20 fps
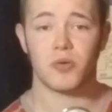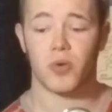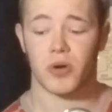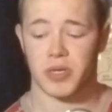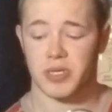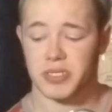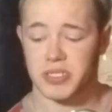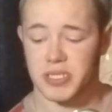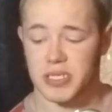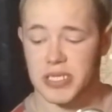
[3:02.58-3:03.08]

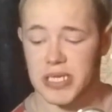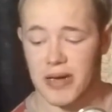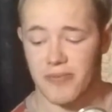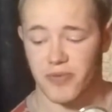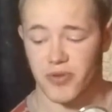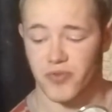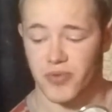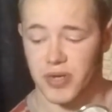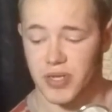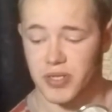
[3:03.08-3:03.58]
want to see
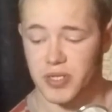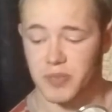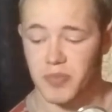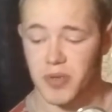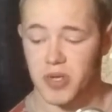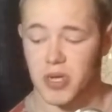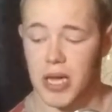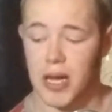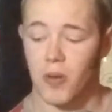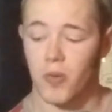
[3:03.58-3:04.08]
after reading this
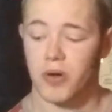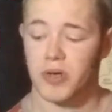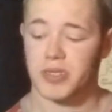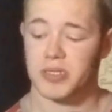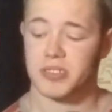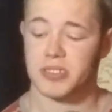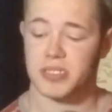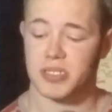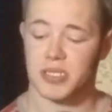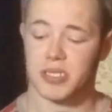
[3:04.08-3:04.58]
book, I want to
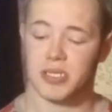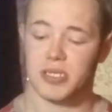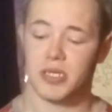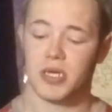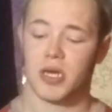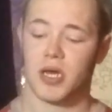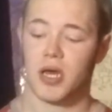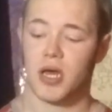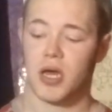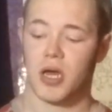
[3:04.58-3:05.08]

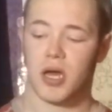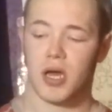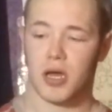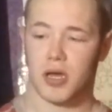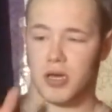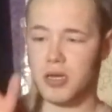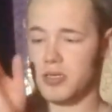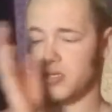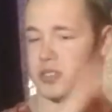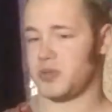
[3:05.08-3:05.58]
see
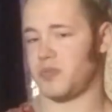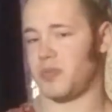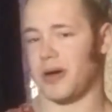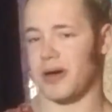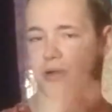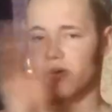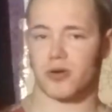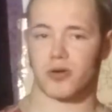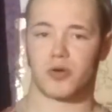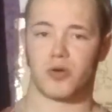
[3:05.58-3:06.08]
a
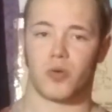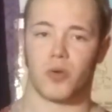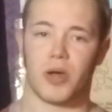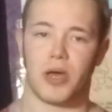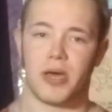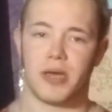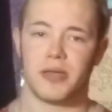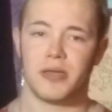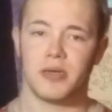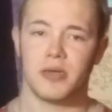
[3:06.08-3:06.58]

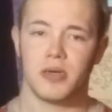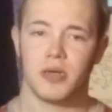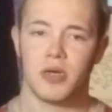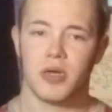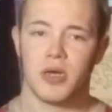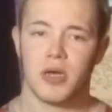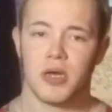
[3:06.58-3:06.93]
Spider-Gwen.